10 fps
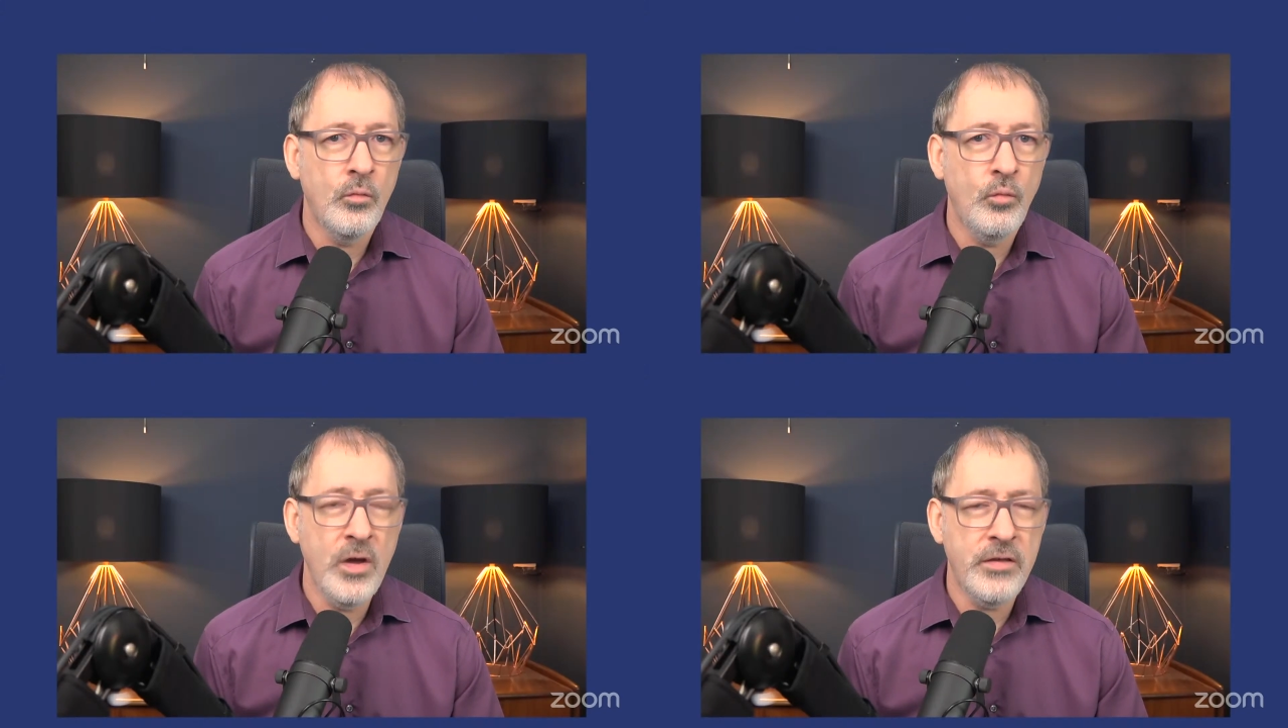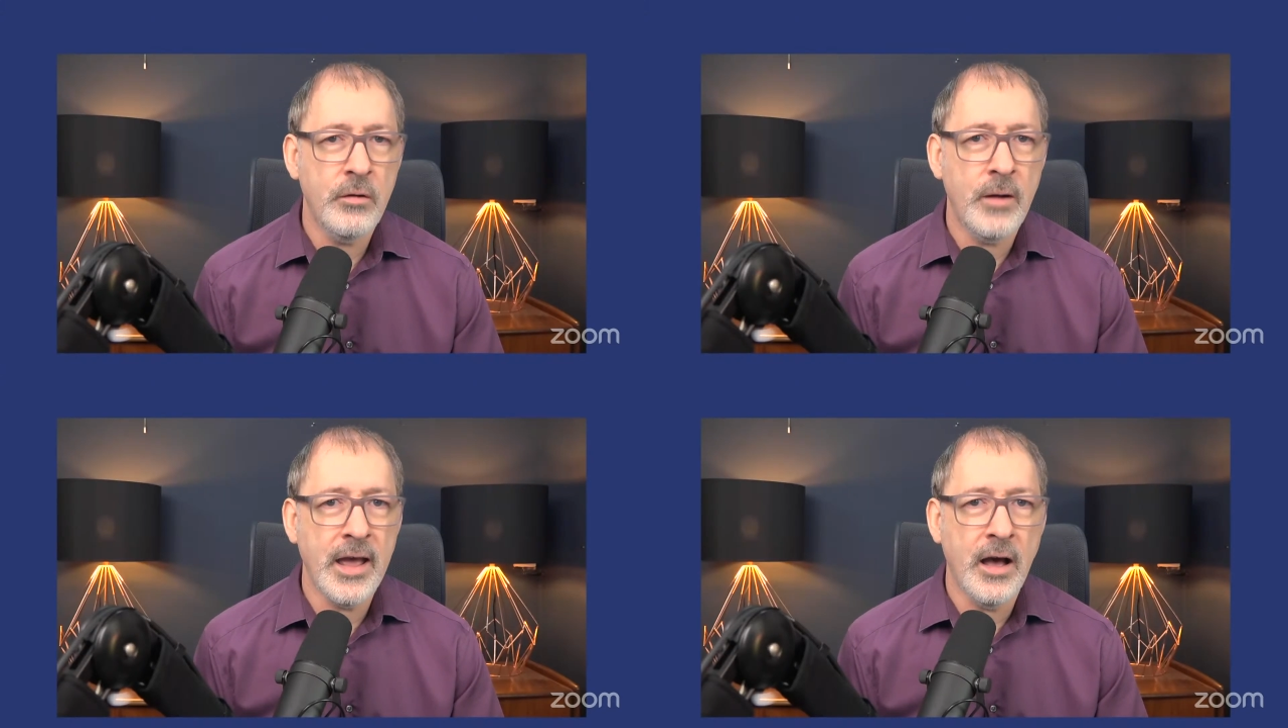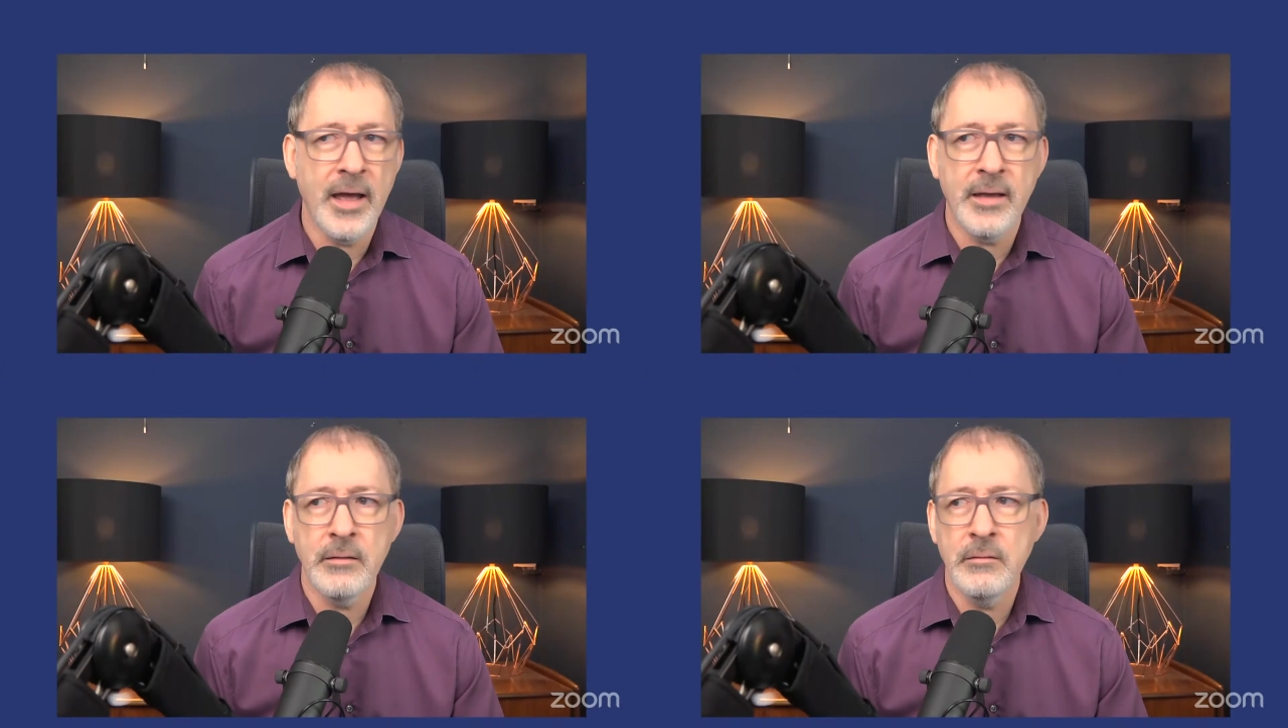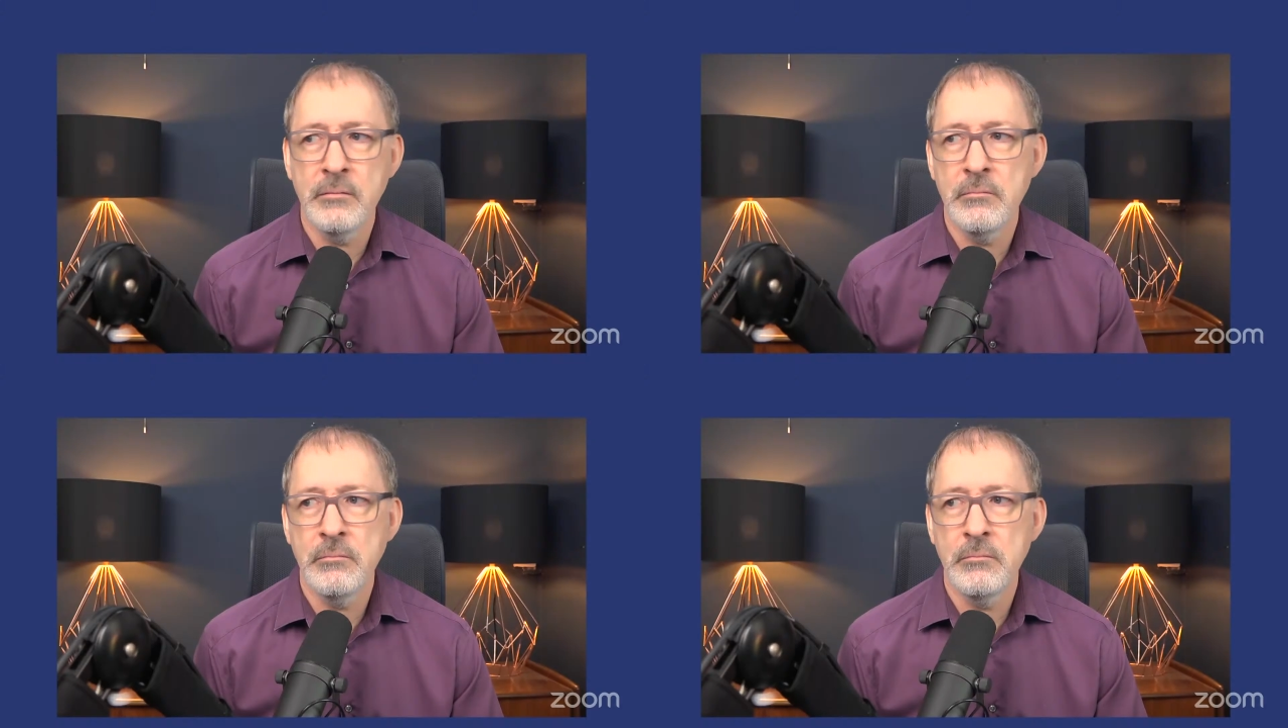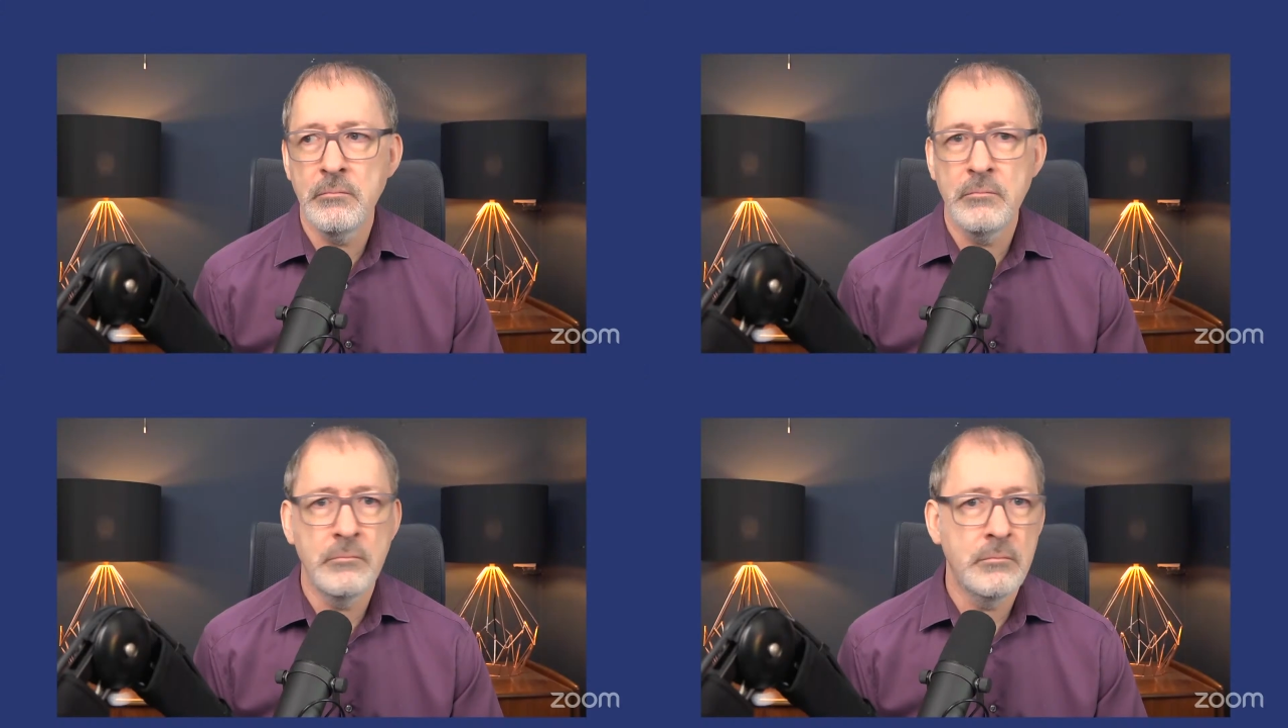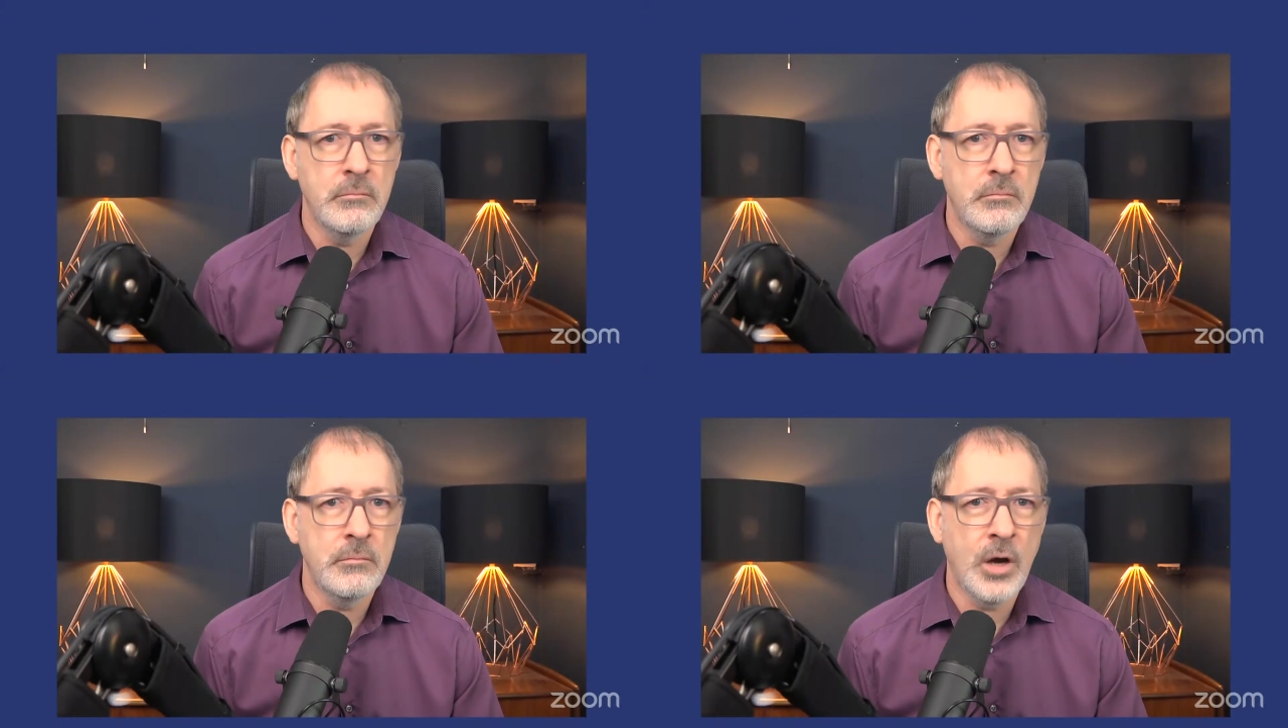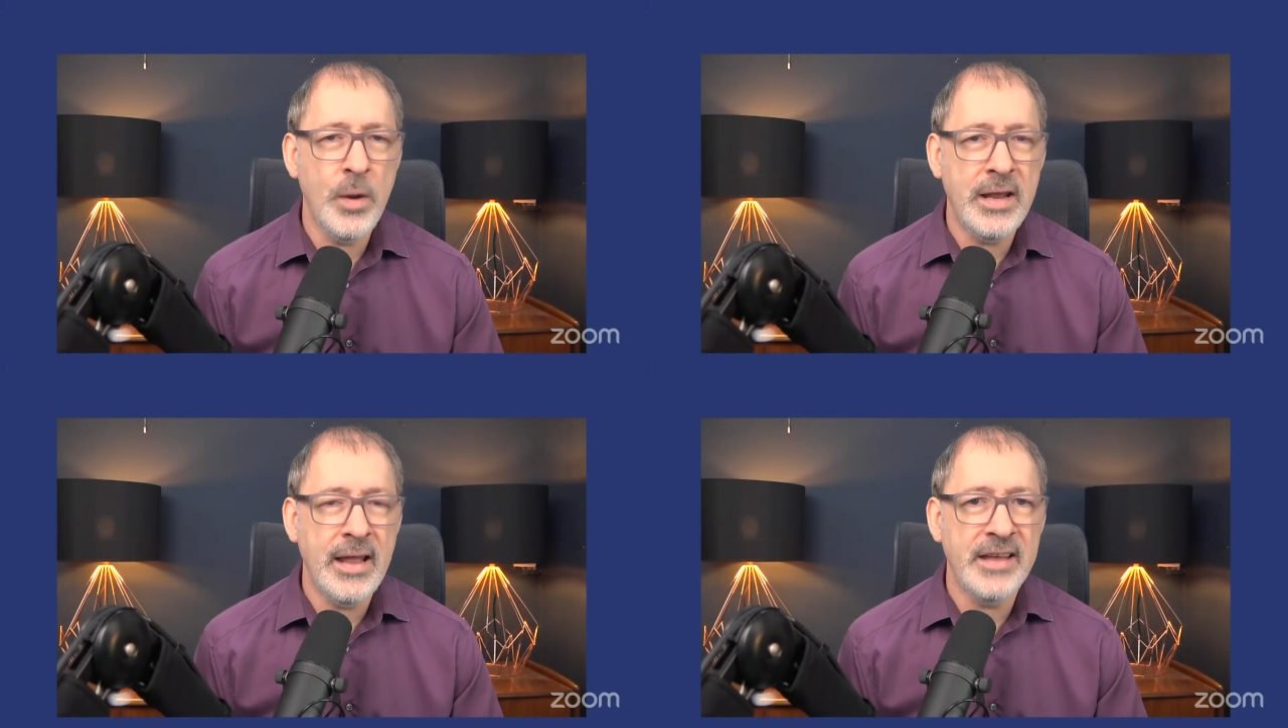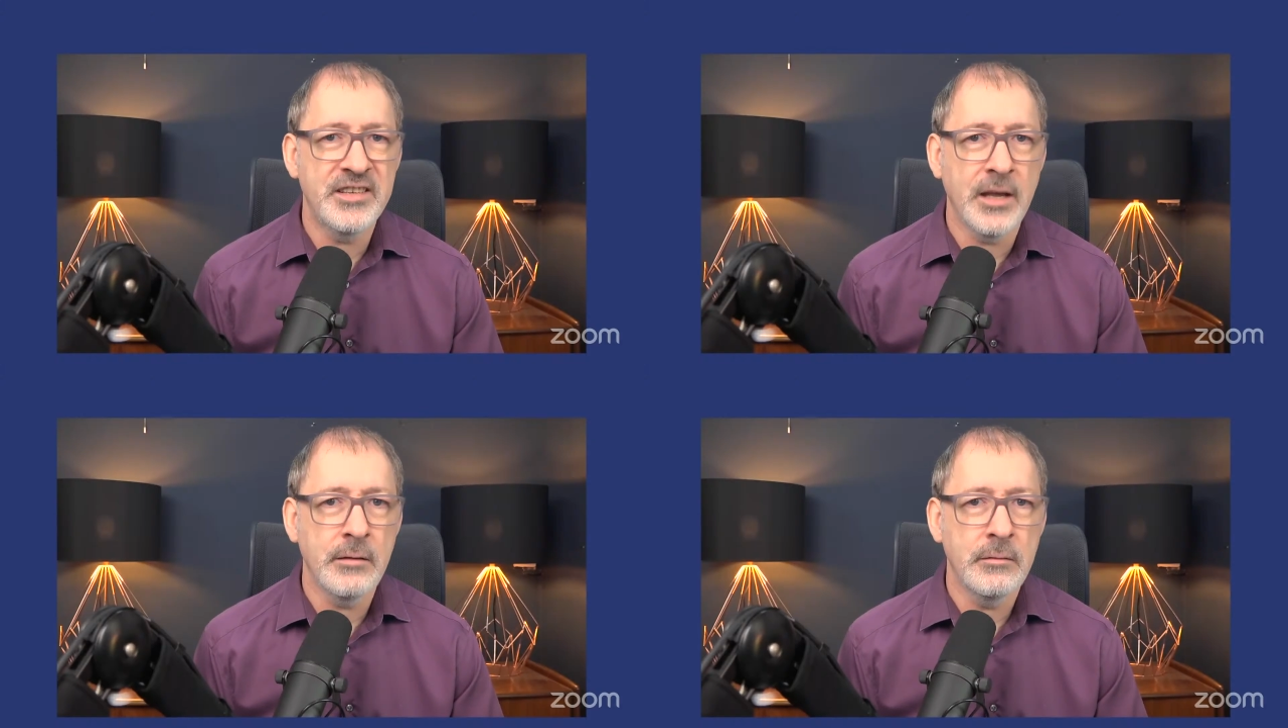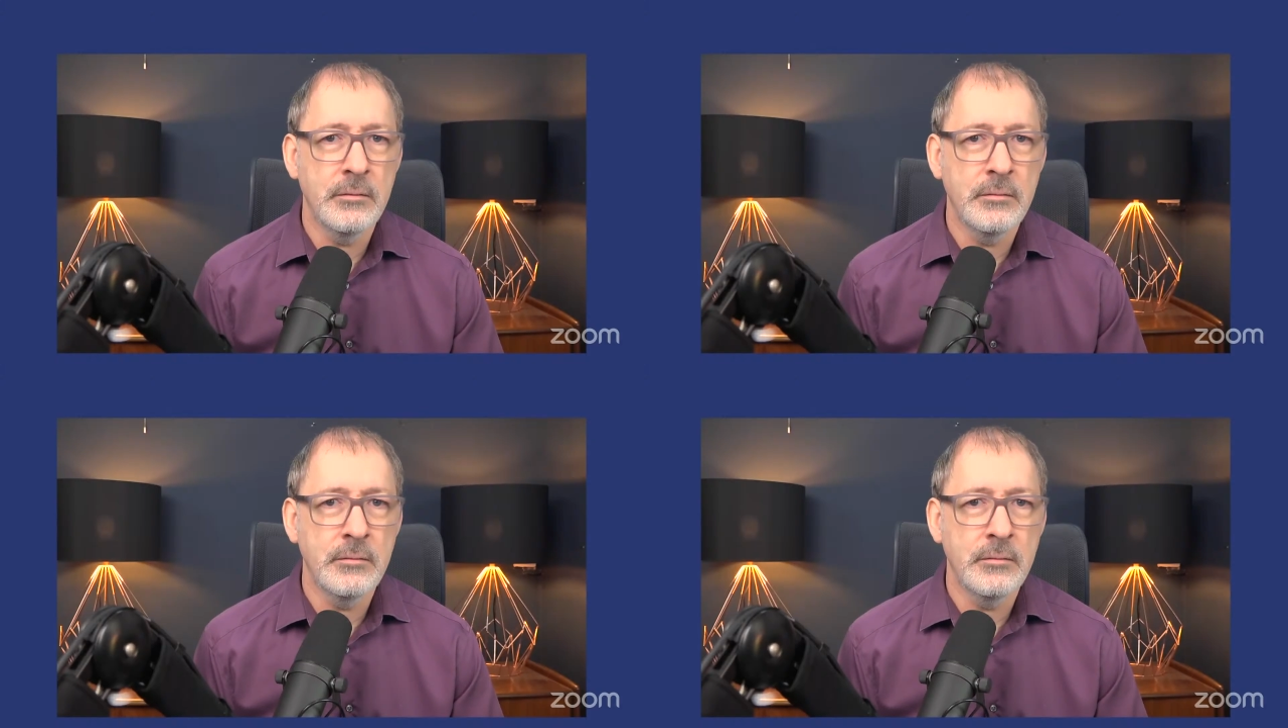with your AI a week later.